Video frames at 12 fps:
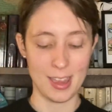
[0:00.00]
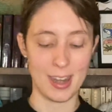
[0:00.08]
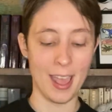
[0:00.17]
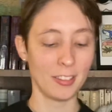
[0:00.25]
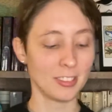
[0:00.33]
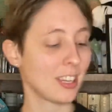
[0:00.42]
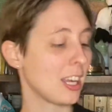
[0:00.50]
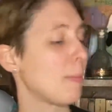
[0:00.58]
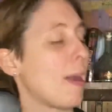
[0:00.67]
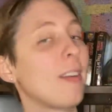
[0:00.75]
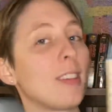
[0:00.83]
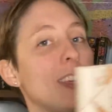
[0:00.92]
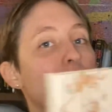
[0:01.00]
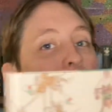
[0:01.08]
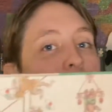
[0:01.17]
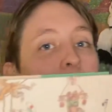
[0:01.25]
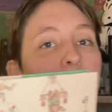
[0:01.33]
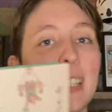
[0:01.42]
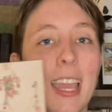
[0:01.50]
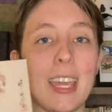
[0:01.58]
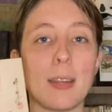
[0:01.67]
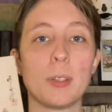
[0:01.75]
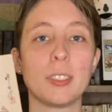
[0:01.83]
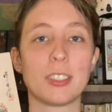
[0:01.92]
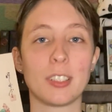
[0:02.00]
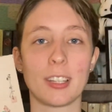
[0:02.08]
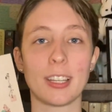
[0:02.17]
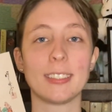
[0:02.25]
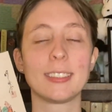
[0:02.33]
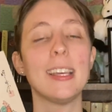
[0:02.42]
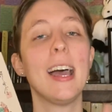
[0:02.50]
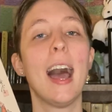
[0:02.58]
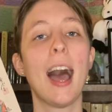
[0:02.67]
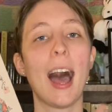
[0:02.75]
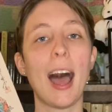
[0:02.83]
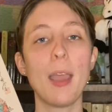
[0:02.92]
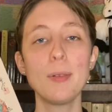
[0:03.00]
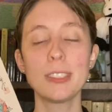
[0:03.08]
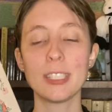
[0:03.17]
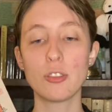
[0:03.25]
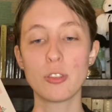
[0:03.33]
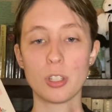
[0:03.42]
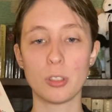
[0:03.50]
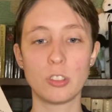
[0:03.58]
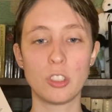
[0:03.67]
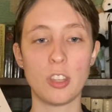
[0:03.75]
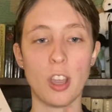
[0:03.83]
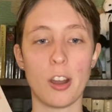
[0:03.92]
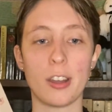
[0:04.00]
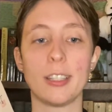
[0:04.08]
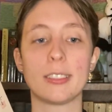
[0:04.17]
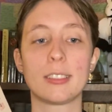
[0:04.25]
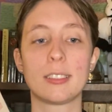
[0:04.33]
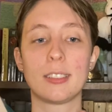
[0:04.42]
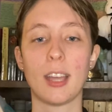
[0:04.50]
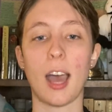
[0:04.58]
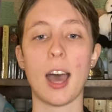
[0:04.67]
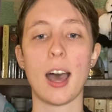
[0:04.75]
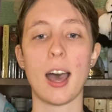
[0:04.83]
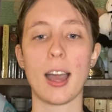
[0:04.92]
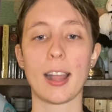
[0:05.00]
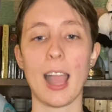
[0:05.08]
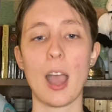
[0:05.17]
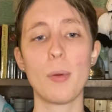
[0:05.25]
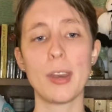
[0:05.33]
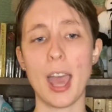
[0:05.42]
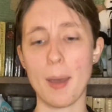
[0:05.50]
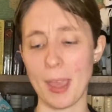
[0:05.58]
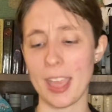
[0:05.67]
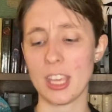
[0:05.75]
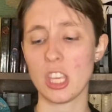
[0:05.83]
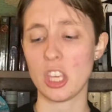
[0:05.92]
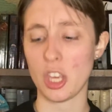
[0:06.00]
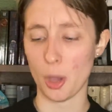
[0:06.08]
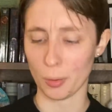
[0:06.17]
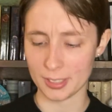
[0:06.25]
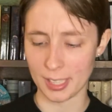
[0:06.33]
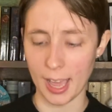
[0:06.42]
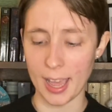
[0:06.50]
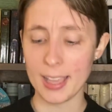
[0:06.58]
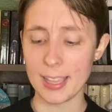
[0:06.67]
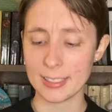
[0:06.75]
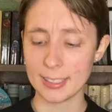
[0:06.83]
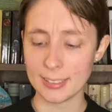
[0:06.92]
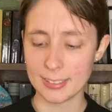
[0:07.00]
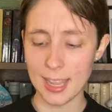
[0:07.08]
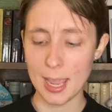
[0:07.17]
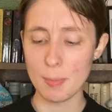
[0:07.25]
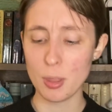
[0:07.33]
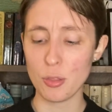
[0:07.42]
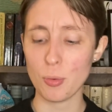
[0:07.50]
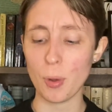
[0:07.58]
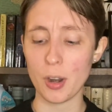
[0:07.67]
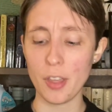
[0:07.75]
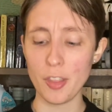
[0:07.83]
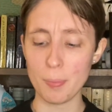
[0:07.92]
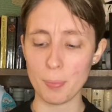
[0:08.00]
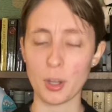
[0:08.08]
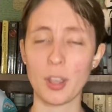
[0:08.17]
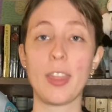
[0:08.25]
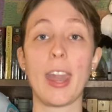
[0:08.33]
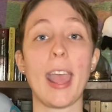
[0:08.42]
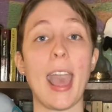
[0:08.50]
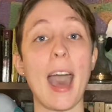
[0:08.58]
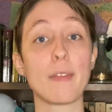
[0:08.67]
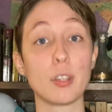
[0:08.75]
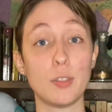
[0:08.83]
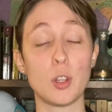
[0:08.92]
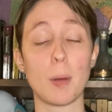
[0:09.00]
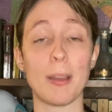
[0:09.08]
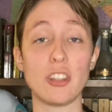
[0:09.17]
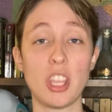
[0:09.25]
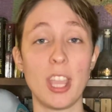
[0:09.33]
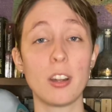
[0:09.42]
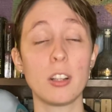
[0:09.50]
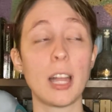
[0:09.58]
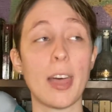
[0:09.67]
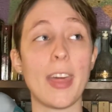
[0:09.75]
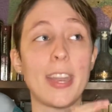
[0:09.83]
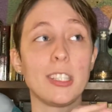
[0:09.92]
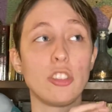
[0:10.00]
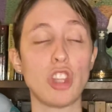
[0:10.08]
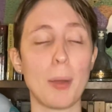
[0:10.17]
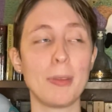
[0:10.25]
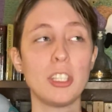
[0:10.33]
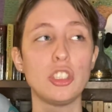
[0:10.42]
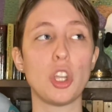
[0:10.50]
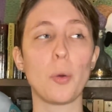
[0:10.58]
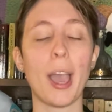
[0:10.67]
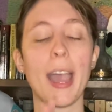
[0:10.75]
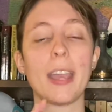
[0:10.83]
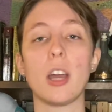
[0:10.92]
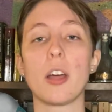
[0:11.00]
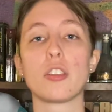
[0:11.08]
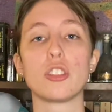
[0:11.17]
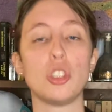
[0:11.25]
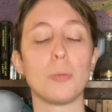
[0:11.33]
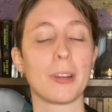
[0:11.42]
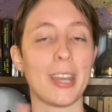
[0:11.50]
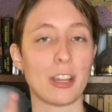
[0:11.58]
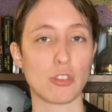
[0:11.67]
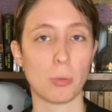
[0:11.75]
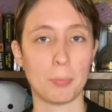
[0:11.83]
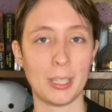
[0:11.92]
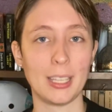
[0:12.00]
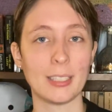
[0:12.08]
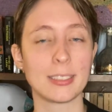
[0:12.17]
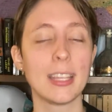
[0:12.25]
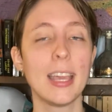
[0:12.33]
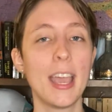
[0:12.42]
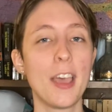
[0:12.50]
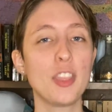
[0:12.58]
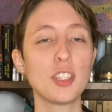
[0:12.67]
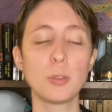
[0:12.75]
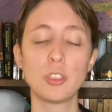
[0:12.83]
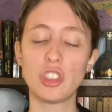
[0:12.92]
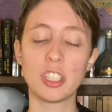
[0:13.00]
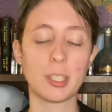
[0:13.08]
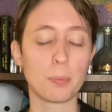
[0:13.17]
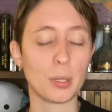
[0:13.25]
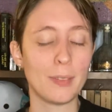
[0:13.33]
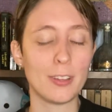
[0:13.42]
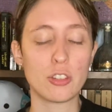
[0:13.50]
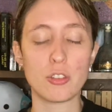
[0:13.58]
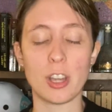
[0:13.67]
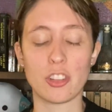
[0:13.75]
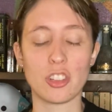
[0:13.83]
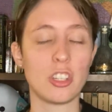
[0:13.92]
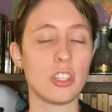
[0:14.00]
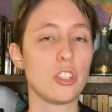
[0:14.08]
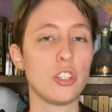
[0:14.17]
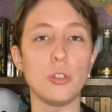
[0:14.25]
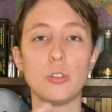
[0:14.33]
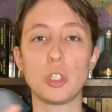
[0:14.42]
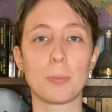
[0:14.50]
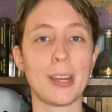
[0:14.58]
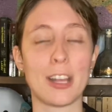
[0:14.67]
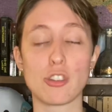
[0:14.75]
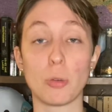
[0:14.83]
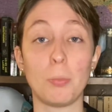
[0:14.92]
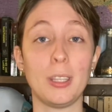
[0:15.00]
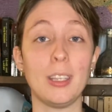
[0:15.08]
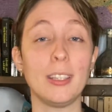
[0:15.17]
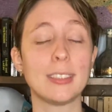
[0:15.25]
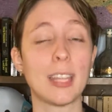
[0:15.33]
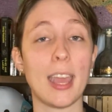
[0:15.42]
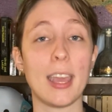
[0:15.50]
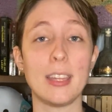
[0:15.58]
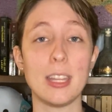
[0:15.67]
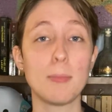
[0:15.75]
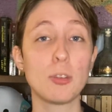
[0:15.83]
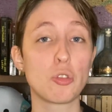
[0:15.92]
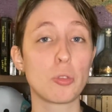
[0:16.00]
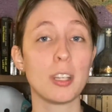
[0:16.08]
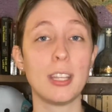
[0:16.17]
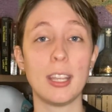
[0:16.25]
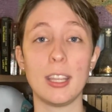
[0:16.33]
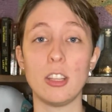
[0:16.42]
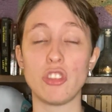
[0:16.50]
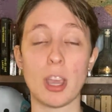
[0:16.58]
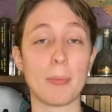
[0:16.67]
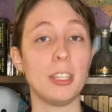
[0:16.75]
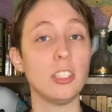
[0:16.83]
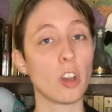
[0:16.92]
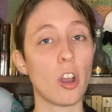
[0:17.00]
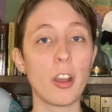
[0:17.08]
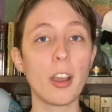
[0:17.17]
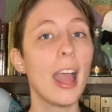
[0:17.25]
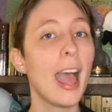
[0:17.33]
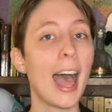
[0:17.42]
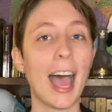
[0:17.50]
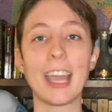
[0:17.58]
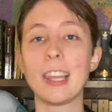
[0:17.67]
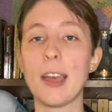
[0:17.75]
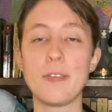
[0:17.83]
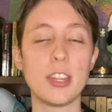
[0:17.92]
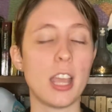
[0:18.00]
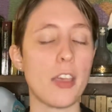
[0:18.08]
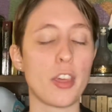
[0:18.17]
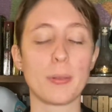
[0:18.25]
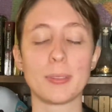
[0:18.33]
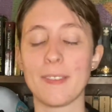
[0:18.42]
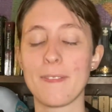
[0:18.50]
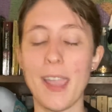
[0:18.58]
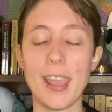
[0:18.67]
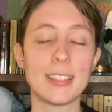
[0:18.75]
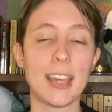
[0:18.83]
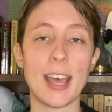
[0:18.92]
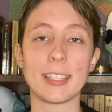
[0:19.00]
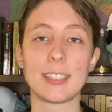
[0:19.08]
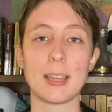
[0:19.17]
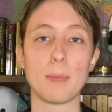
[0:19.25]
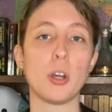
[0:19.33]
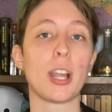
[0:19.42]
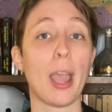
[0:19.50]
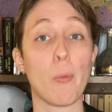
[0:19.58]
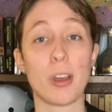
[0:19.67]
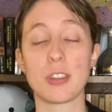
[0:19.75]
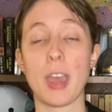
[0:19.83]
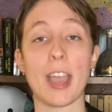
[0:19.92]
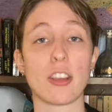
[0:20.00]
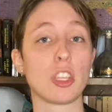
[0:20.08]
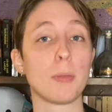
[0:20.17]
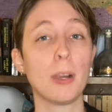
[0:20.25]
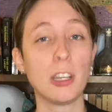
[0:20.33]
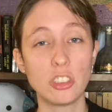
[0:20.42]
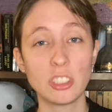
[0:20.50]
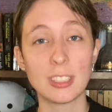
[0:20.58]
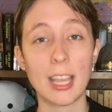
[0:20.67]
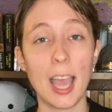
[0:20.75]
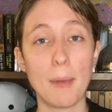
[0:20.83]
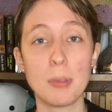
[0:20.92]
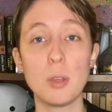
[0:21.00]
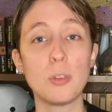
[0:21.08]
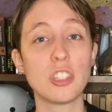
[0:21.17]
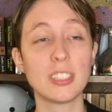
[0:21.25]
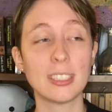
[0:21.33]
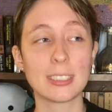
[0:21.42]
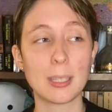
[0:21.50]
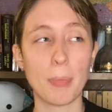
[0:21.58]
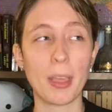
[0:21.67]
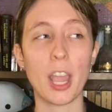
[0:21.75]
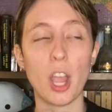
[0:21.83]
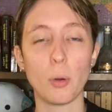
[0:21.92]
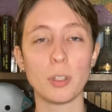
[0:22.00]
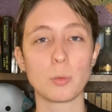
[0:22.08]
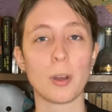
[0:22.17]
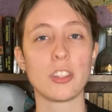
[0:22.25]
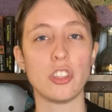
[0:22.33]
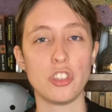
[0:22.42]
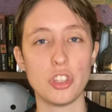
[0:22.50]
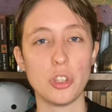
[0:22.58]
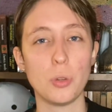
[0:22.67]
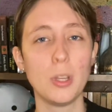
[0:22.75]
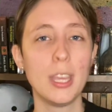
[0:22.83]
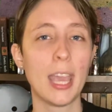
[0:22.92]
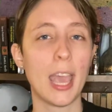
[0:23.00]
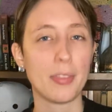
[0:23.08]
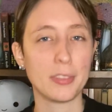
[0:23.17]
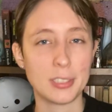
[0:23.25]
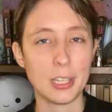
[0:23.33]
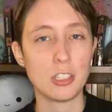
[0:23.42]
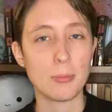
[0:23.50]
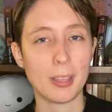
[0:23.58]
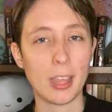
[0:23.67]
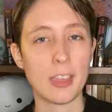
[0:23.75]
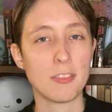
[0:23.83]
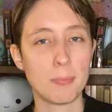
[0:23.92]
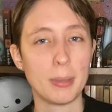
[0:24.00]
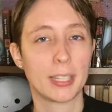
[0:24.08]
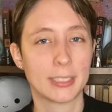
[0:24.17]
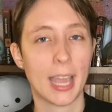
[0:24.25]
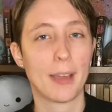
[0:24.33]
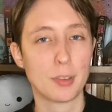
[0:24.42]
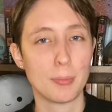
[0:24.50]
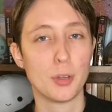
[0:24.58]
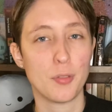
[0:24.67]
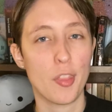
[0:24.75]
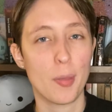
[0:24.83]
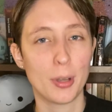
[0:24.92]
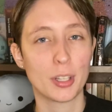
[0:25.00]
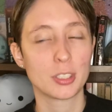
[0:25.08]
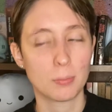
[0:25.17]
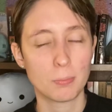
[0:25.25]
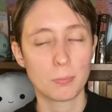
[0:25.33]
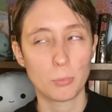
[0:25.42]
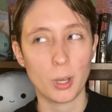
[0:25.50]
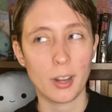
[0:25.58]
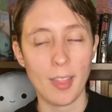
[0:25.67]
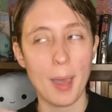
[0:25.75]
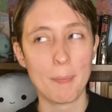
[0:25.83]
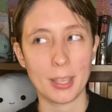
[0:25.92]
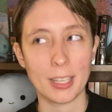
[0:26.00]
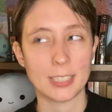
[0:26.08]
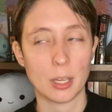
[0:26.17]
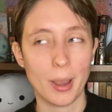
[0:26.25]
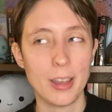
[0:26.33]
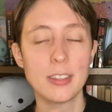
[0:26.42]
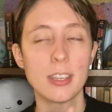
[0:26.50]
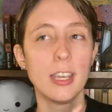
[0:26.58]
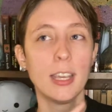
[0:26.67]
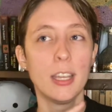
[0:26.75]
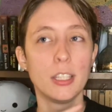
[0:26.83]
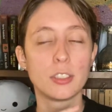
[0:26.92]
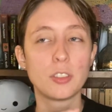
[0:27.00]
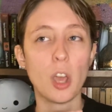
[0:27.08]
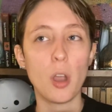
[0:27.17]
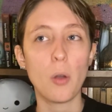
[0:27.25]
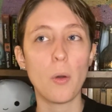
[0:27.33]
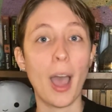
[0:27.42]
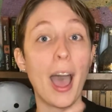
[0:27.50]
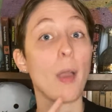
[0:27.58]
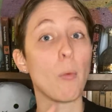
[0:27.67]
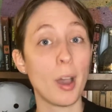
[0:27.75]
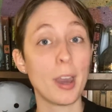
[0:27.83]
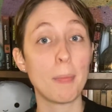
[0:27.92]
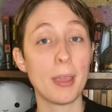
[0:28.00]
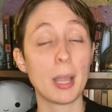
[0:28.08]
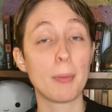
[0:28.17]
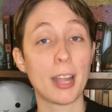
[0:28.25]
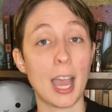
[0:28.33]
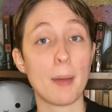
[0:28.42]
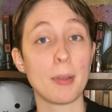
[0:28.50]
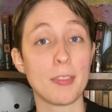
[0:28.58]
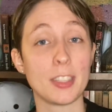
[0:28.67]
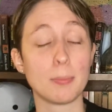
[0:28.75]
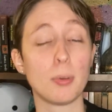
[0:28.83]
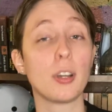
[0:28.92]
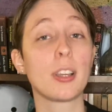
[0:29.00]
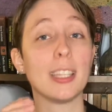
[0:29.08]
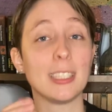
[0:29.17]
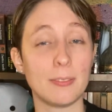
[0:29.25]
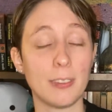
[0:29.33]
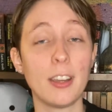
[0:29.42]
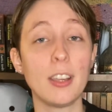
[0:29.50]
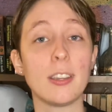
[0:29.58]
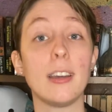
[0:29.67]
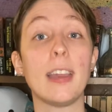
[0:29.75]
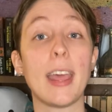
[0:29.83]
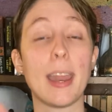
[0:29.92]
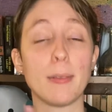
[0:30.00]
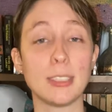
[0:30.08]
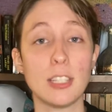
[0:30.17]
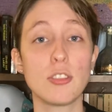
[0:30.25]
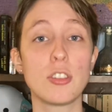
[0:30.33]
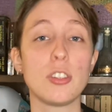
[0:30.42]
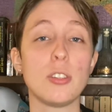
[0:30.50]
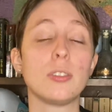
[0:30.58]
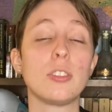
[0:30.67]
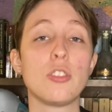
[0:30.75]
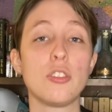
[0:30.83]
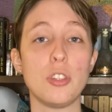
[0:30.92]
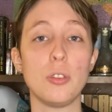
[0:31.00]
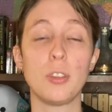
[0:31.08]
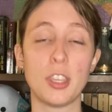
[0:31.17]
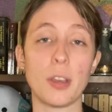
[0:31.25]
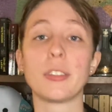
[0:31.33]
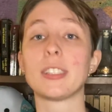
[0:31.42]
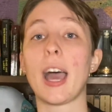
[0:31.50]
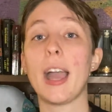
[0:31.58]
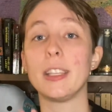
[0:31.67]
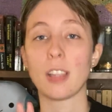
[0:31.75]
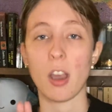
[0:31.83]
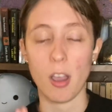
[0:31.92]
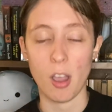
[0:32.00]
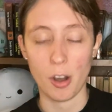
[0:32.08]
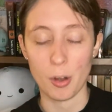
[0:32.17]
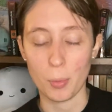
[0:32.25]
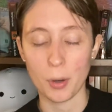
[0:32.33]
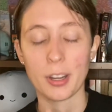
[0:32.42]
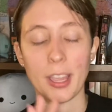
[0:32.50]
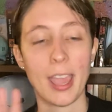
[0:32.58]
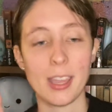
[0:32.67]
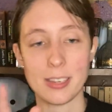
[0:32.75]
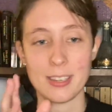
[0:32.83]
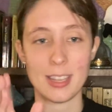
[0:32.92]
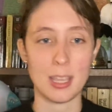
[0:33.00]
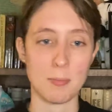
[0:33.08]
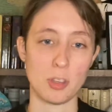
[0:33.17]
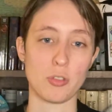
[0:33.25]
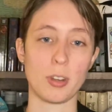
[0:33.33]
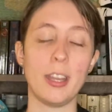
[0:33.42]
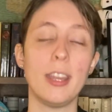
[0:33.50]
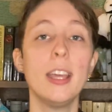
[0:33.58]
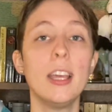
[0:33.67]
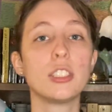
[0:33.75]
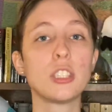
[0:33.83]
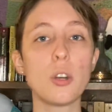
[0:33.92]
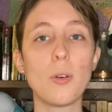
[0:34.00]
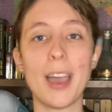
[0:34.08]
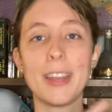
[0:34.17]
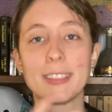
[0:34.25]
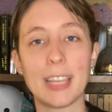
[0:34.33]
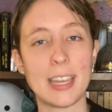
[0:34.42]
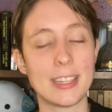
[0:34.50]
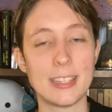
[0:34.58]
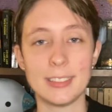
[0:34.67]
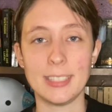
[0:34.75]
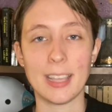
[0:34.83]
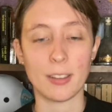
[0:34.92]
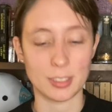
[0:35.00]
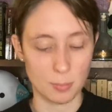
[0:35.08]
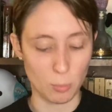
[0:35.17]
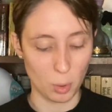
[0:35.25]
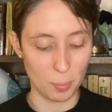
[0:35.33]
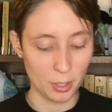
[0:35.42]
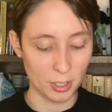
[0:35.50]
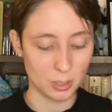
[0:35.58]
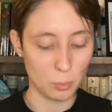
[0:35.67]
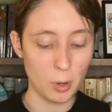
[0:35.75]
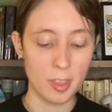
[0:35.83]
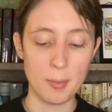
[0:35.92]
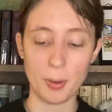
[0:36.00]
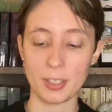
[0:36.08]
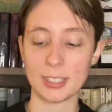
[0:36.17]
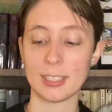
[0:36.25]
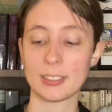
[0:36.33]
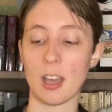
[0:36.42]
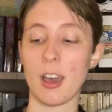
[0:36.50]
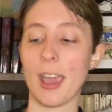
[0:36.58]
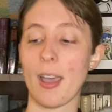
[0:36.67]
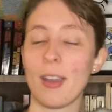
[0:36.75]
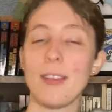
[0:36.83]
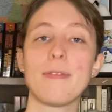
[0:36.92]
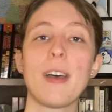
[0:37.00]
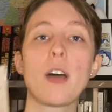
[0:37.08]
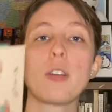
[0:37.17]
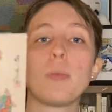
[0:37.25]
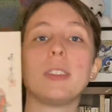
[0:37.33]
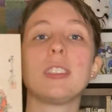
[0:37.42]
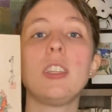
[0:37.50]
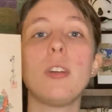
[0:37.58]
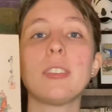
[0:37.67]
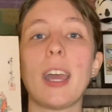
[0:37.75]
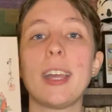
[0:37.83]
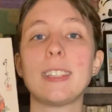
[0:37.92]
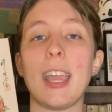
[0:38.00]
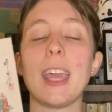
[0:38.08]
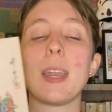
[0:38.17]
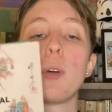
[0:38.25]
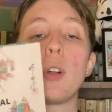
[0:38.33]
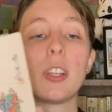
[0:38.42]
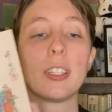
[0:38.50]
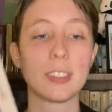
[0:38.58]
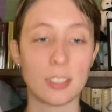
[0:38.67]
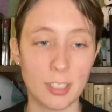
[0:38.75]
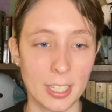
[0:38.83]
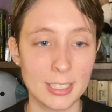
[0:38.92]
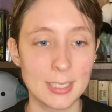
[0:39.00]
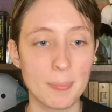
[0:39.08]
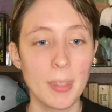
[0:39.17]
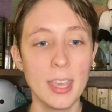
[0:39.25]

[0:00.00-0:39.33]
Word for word: Now let's talk about Kyōsai's Animal Circus. I was introduced to the artist Kawanabe Kyōsai is his name through another book that I have reviewed on my channel, and that is Japanese Yokai and Other Supernatural Beings. This was just a brief introduction to supernatural beings and imagery in Japanese art. I loved it. I thought it was a fantastic book. I want to actually purchase a copy, which isn't something I always want to do at this stage in my life because I have to move all the books quite a lot because I rent. So I want to pick up a copy of this book. It's very good, and I was introduced to Kyōsai's artwork and imagery. So I decided to seek out some more books. One of the books I sought out and found was Kyōsai's Animal Circus.